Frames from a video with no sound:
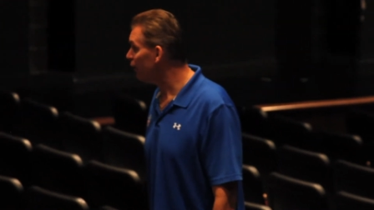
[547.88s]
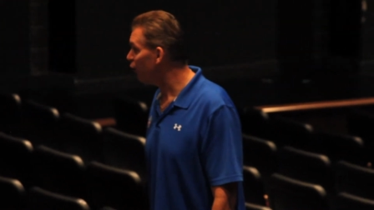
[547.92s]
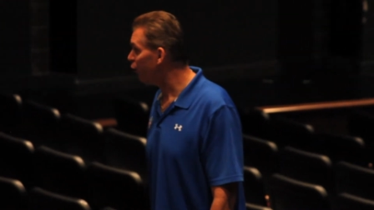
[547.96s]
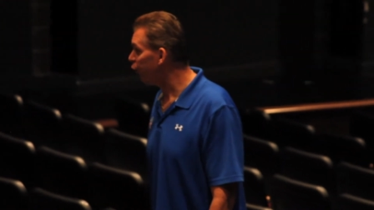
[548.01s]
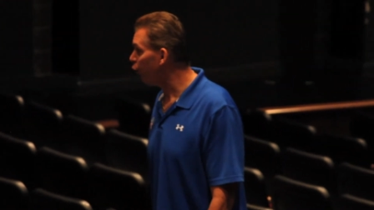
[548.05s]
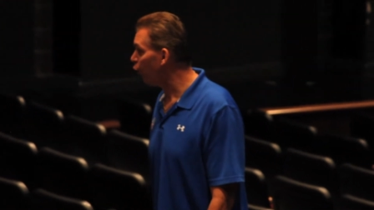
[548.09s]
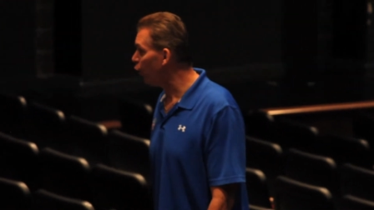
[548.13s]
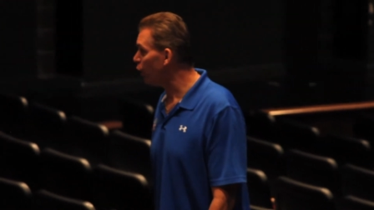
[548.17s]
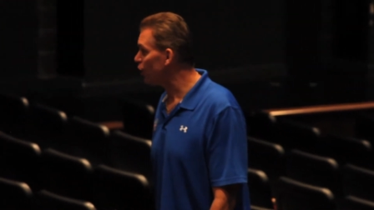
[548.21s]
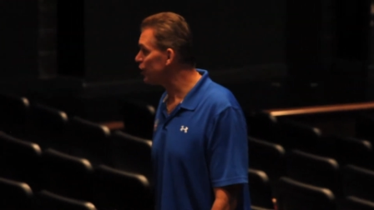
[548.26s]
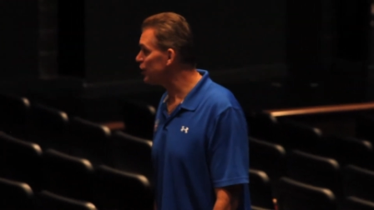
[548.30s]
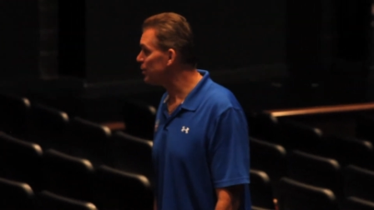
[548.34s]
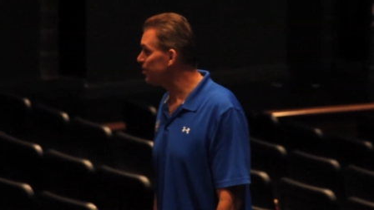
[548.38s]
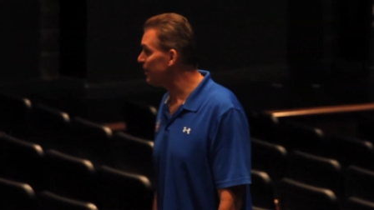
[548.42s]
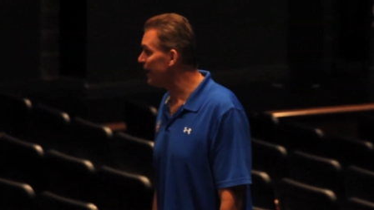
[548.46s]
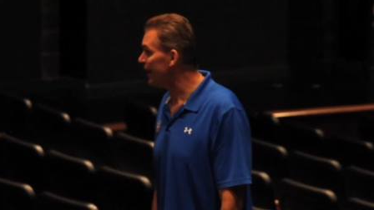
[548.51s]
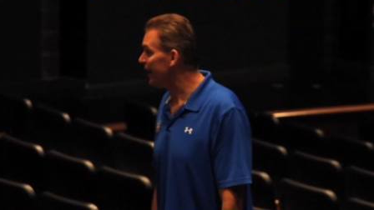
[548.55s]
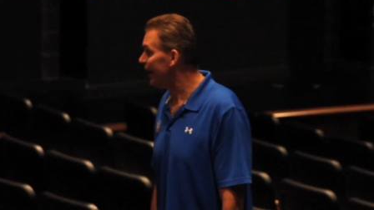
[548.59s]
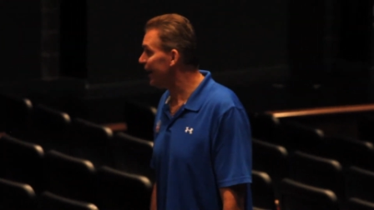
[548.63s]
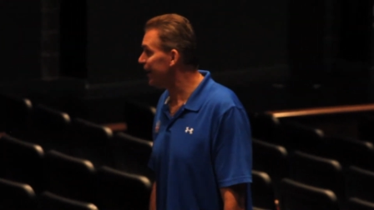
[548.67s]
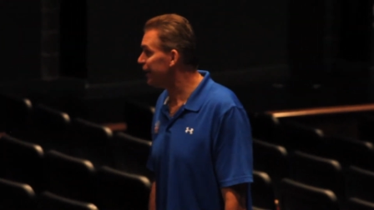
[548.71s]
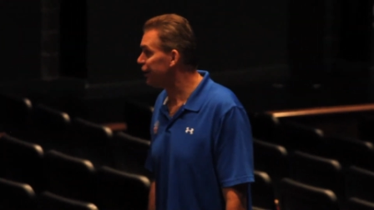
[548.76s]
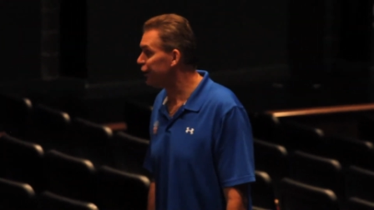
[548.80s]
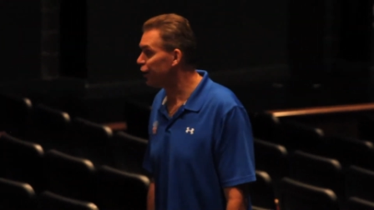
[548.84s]

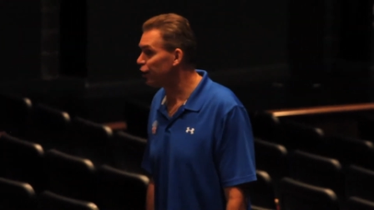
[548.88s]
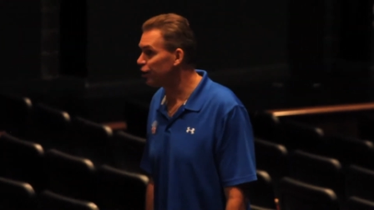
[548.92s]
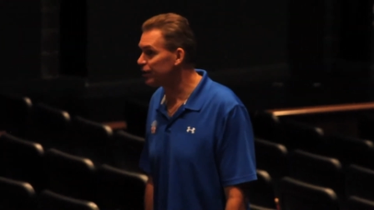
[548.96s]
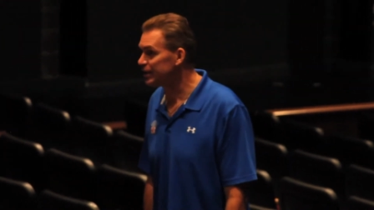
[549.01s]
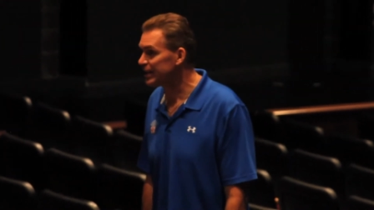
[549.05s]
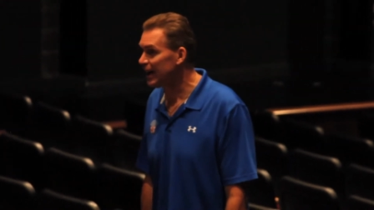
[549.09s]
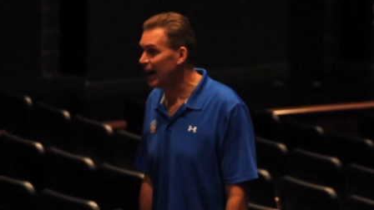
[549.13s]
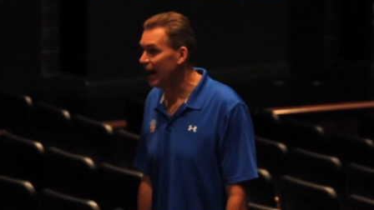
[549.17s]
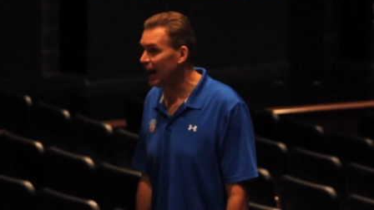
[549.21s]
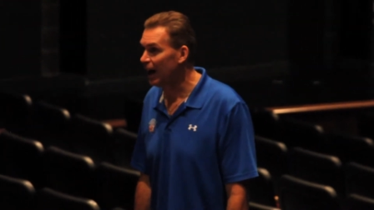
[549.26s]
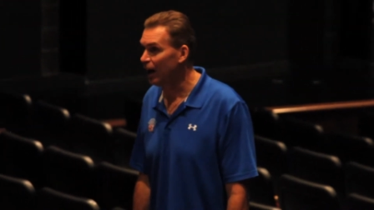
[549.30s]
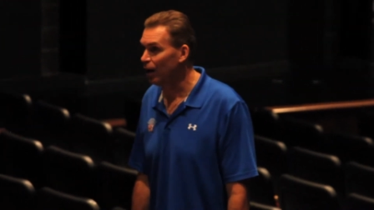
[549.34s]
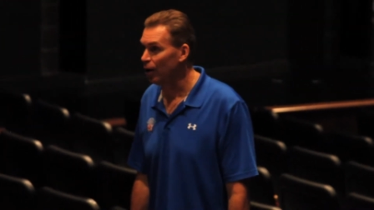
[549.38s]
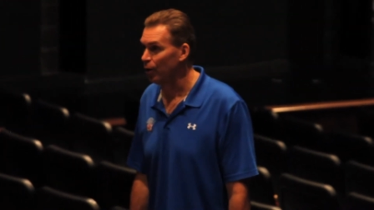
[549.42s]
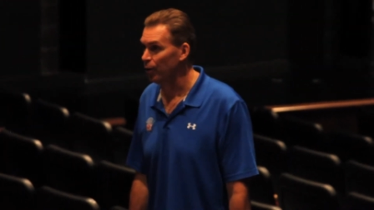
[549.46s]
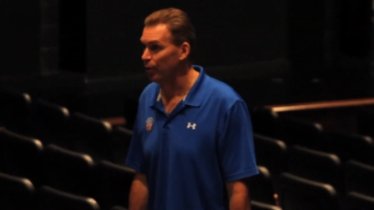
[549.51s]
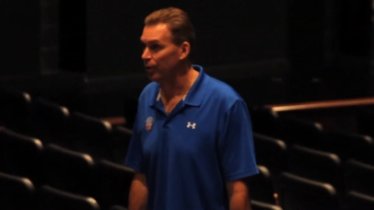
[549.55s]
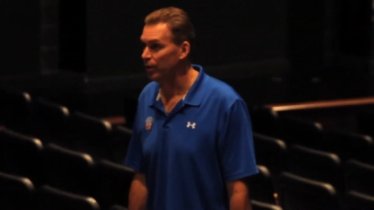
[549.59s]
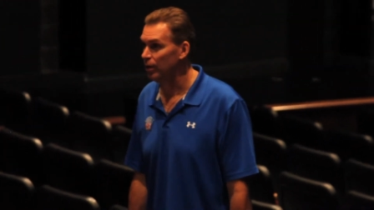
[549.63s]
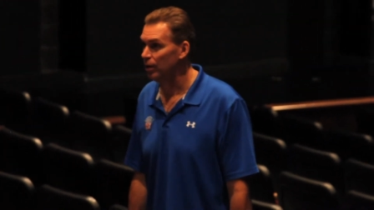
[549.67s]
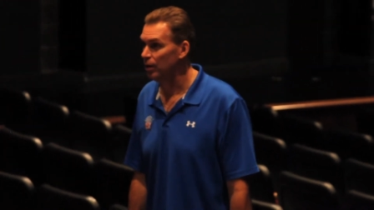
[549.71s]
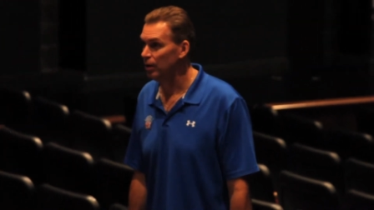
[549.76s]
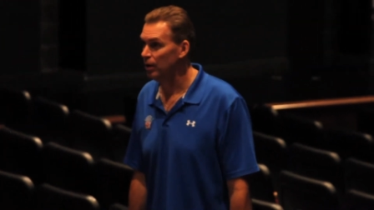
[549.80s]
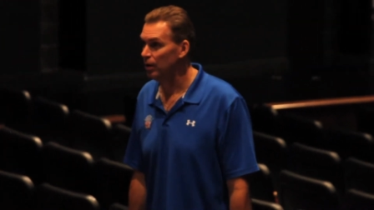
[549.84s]
enforcement in your
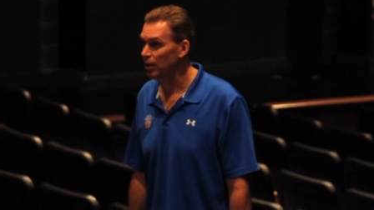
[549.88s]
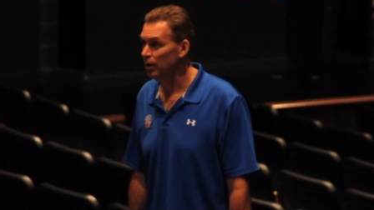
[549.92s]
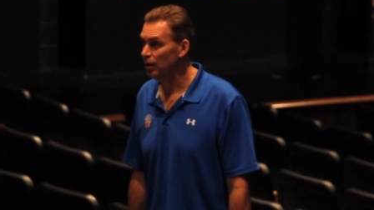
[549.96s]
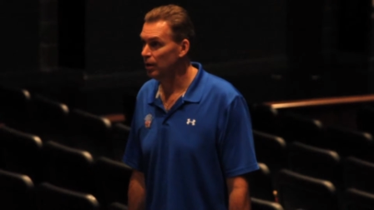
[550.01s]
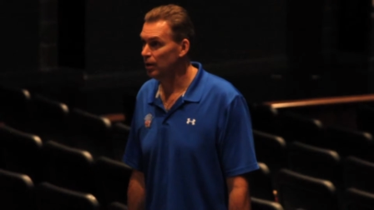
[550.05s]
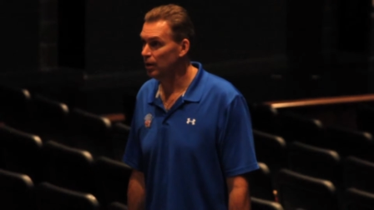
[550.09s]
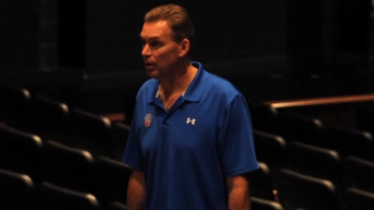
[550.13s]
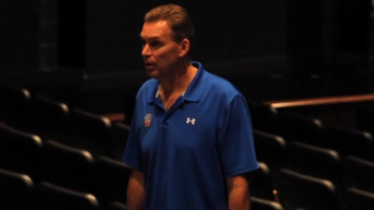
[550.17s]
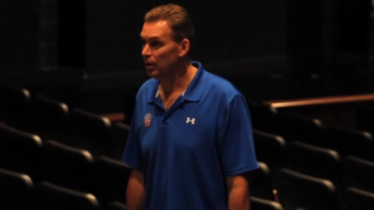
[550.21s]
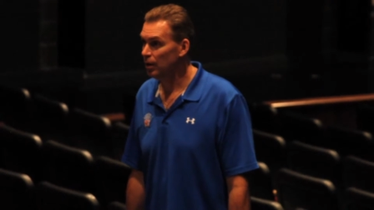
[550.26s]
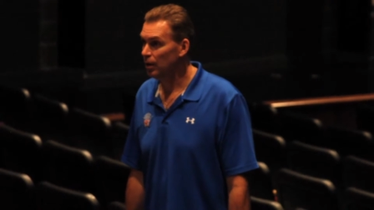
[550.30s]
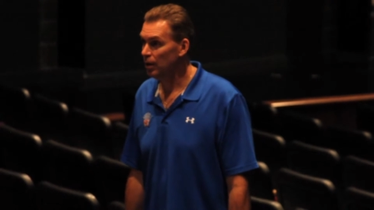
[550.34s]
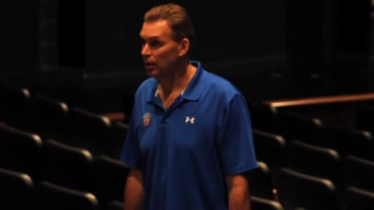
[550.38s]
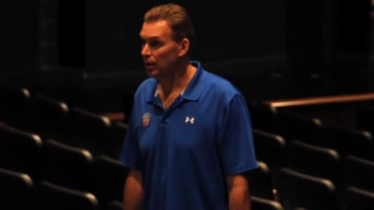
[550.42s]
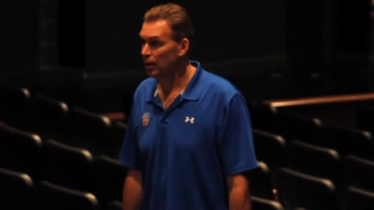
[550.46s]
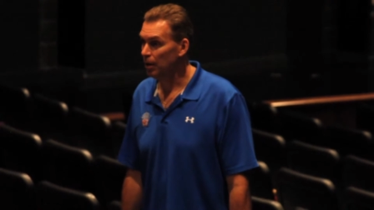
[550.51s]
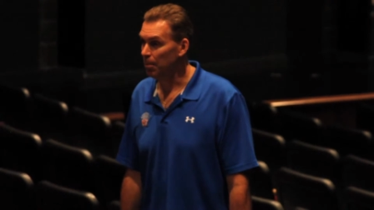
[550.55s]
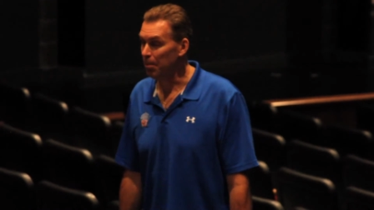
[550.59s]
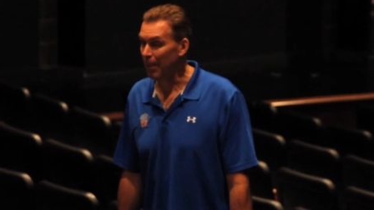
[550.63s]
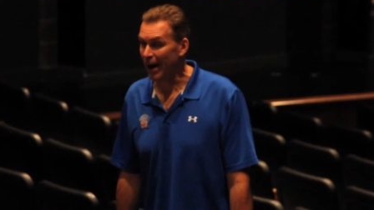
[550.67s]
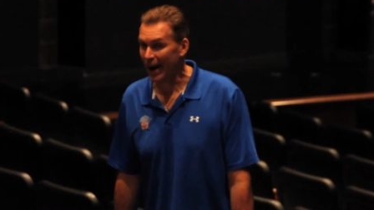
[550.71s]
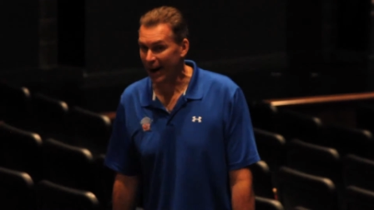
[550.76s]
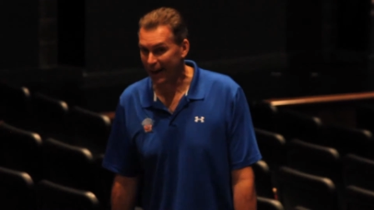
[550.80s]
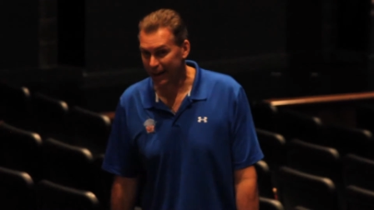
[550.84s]
town.
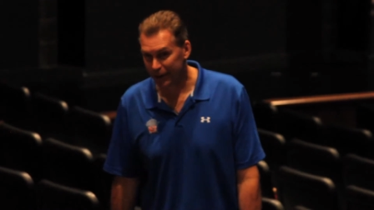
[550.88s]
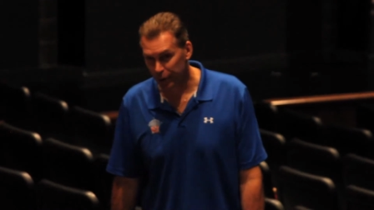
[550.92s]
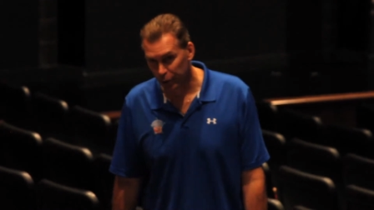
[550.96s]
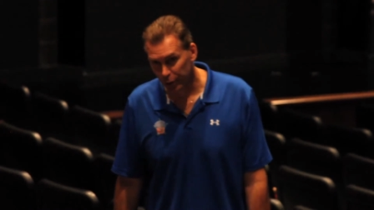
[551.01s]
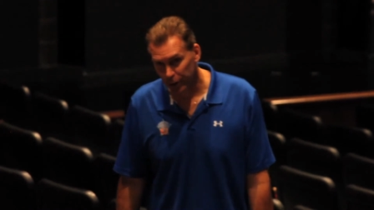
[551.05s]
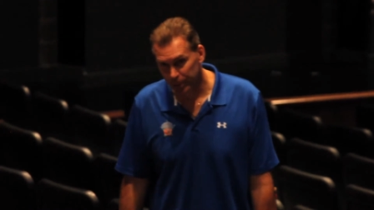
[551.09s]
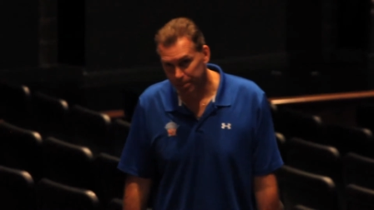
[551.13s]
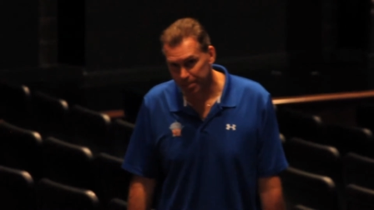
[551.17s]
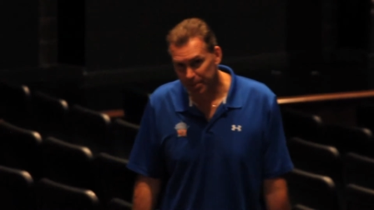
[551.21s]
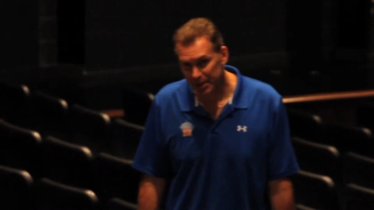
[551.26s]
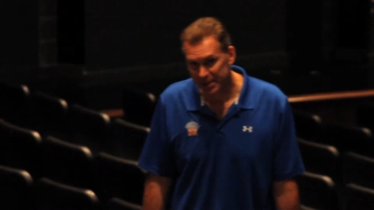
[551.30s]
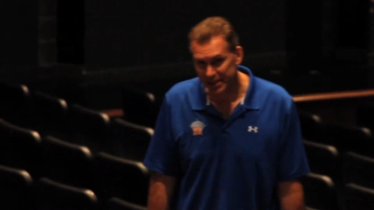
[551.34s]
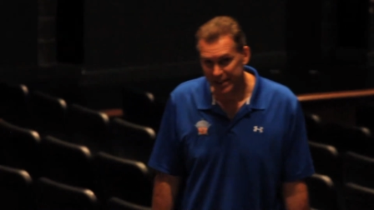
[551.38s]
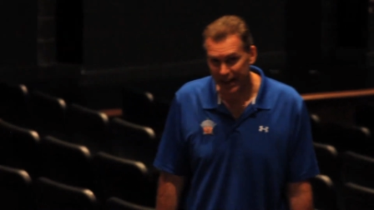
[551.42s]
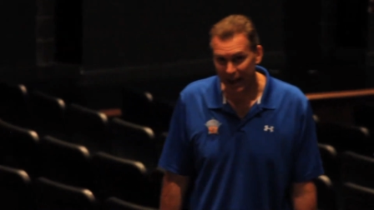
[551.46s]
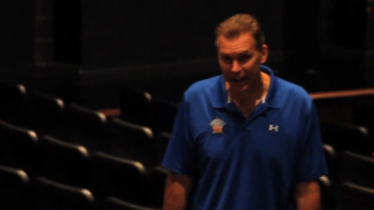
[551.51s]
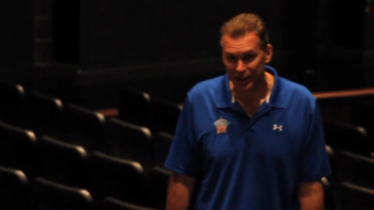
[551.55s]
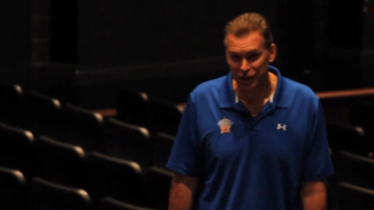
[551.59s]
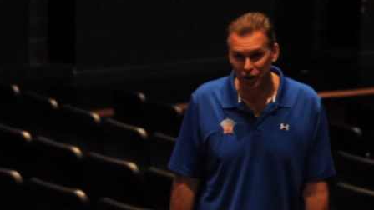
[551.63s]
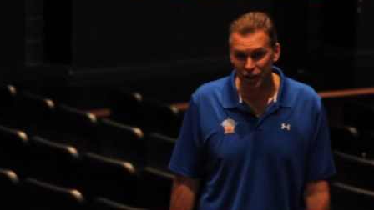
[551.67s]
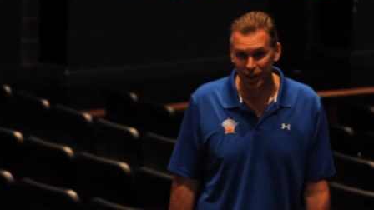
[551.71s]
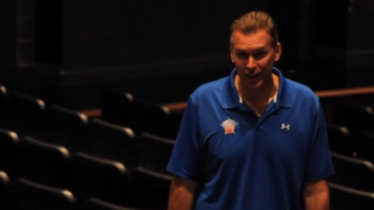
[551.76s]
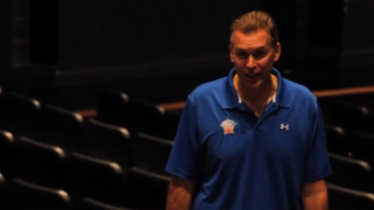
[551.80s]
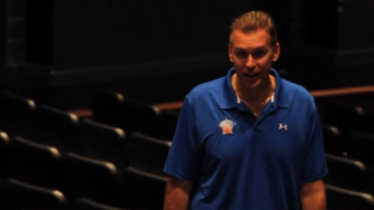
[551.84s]
Minor in
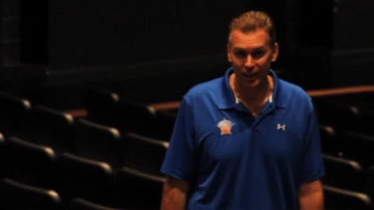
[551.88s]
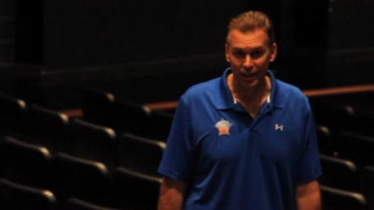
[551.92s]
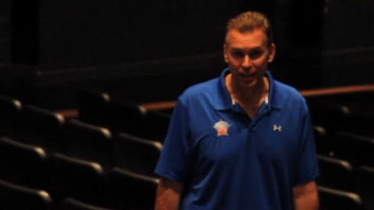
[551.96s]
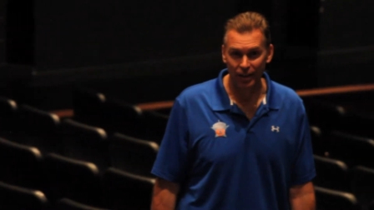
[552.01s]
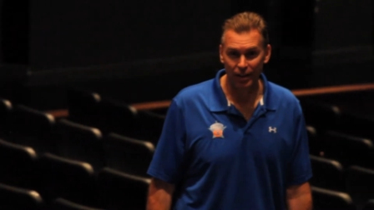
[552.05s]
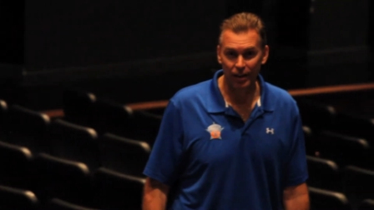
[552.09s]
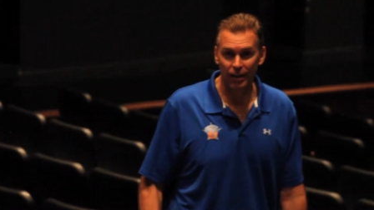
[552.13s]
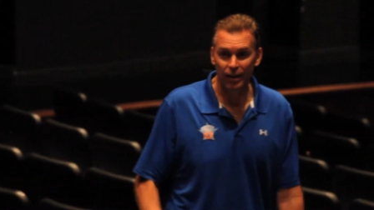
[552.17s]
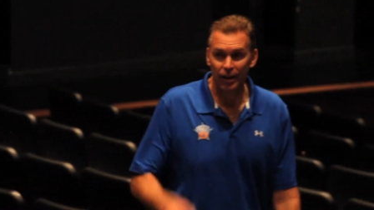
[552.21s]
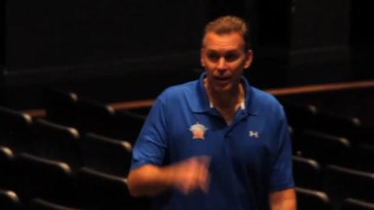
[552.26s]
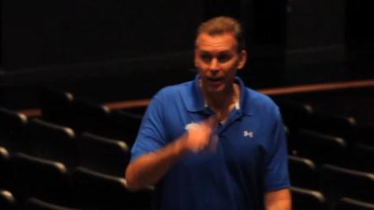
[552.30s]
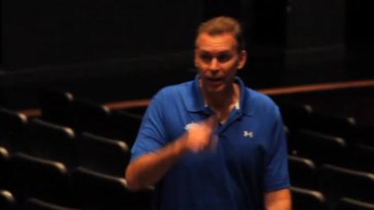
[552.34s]
possession,